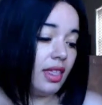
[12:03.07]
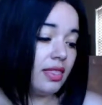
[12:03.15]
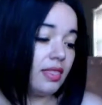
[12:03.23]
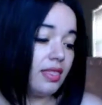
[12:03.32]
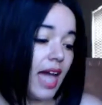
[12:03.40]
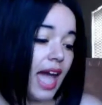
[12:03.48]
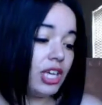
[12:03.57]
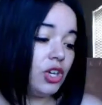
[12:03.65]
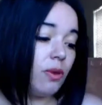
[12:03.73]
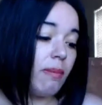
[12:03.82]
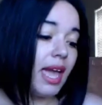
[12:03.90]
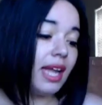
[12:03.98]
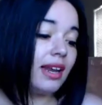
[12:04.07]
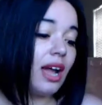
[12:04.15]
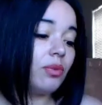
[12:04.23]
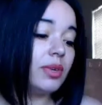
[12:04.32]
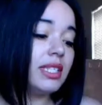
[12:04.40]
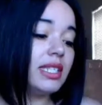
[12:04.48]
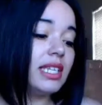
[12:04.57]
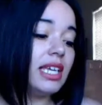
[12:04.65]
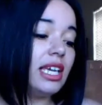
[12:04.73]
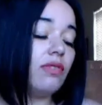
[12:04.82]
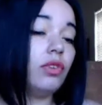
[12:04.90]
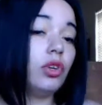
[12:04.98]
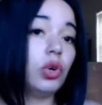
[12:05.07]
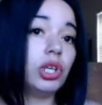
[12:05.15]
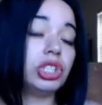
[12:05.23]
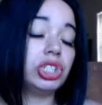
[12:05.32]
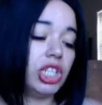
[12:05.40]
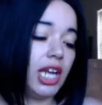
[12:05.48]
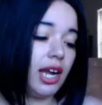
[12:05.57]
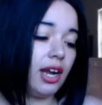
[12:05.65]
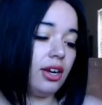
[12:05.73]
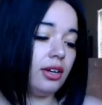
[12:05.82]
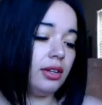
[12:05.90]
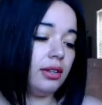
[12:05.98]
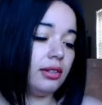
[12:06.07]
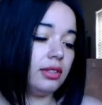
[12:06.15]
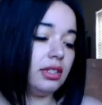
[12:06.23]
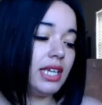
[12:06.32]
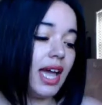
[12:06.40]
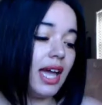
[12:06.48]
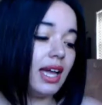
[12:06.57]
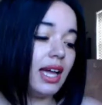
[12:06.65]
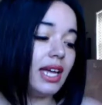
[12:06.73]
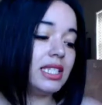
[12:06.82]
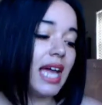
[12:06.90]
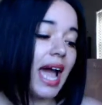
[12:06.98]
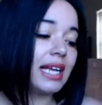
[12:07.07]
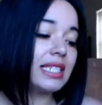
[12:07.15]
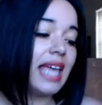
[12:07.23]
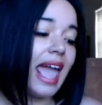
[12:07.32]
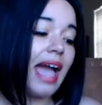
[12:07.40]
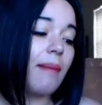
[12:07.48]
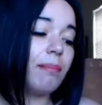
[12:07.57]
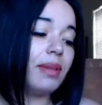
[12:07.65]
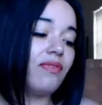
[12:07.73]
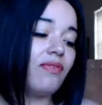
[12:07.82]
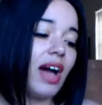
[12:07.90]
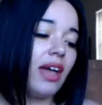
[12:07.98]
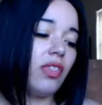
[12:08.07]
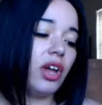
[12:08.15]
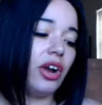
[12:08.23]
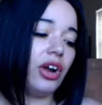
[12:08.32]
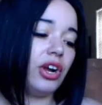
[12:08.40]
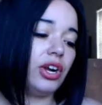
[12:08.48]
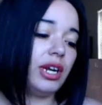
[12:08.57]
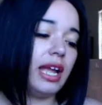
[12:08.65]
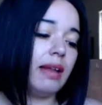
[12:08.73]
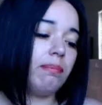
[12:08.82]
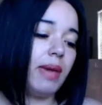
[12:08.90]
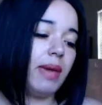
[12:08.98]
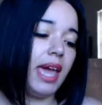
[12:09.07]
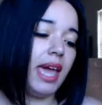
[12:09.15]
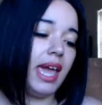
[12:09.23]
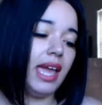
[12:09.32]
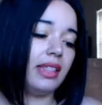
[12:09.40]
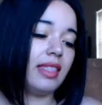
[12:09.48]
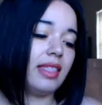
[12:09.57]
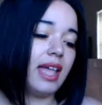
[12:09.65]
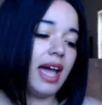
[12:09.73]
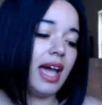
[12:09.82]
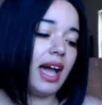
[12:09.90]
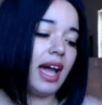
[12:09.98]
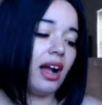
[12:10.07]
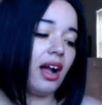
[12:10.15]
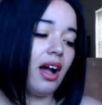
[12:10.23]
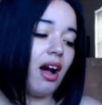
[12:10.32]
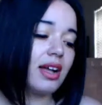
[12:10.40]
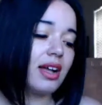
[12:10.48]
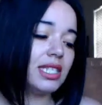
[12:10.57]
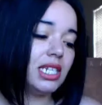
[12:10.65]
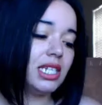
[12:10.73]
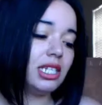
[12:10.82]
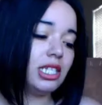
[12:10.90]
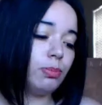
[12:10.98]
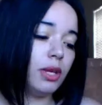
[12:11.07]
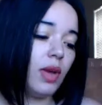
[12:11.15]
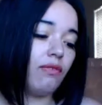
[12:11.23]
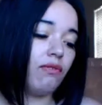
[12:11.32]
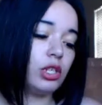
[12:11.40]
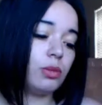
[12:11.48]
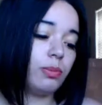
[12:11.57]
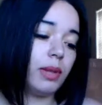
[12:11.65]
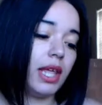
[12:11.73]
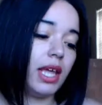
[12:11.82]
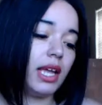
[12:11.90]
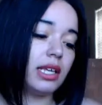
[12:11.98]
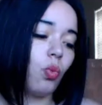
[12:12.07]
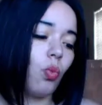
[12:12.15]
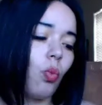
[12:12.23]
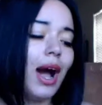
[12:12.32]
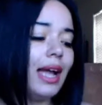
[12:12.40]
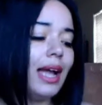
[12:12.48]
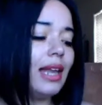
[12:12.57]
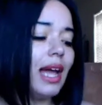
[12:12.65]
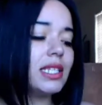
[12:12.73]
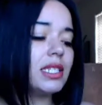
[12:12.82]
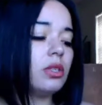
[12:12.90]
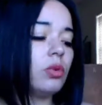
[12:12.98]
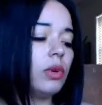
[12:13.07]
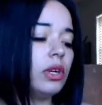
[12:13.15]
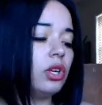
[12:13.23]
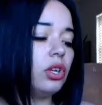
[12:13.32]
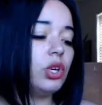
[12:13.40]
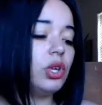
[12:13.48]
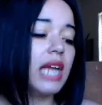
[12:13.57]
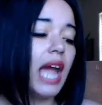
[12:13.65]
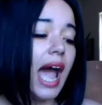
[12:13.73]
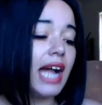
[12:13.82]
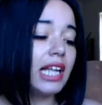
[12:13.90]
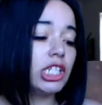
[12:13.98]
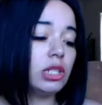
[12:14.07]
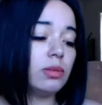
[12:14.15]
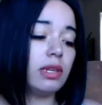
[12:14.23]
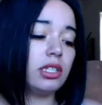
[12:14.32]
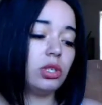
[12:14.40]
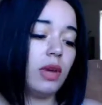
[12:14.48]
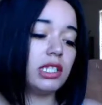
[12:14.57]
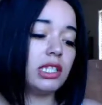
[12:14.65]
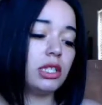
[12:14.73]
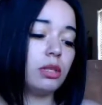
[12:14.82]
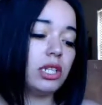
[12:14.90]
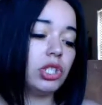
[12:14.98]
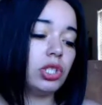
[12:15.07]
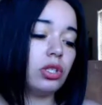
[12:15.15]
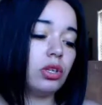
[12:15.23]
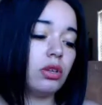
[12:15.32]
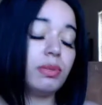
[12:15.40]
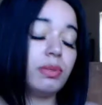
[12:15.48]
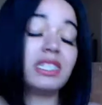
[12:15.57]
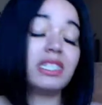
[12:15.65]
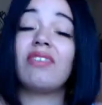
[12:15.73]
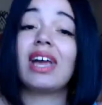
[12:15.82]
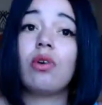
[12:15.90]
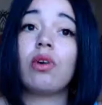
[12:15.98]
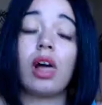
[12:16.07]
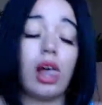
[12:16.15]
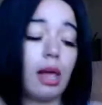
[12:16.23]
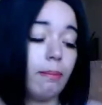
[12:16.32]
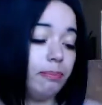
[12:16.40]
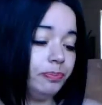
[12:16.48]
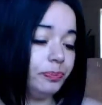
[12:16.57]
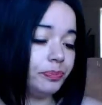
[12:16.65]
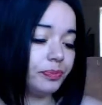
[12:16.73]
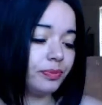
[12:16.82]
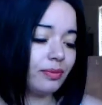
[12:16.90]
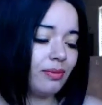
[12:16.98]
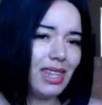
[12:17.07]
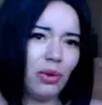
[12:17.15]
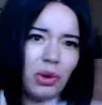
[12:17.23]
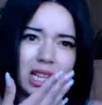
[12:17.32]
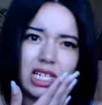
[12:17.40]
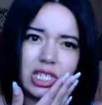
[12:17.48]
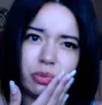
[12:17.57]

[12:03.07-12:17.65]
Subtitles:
that you may not receive your share. Yet attacks amplify the hurt and pain that caused the dispute in the first place. Why not surrender your attachment to a specific outcome? Well, a lot of